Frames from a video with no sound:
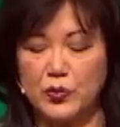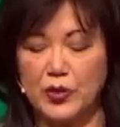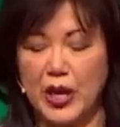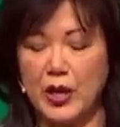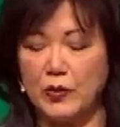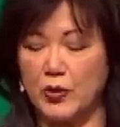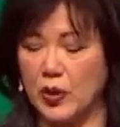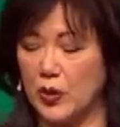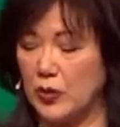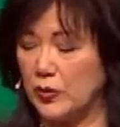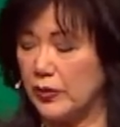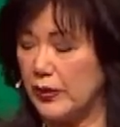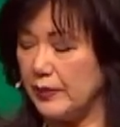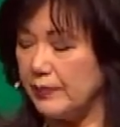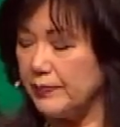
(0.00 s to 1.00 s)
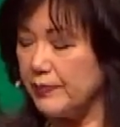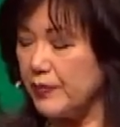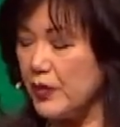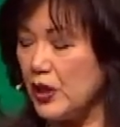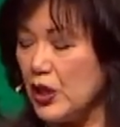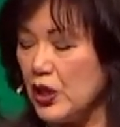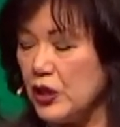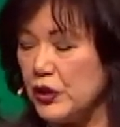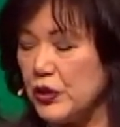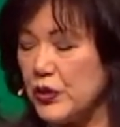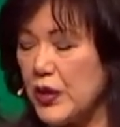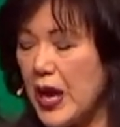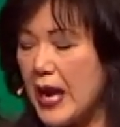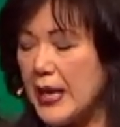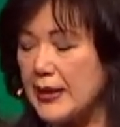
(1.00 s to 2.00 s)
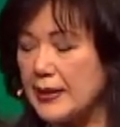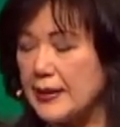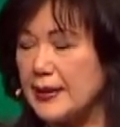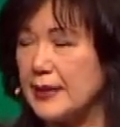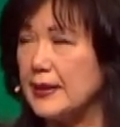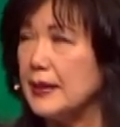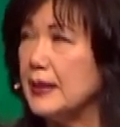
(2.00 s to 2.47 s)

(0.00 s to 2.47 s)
railroad tracks.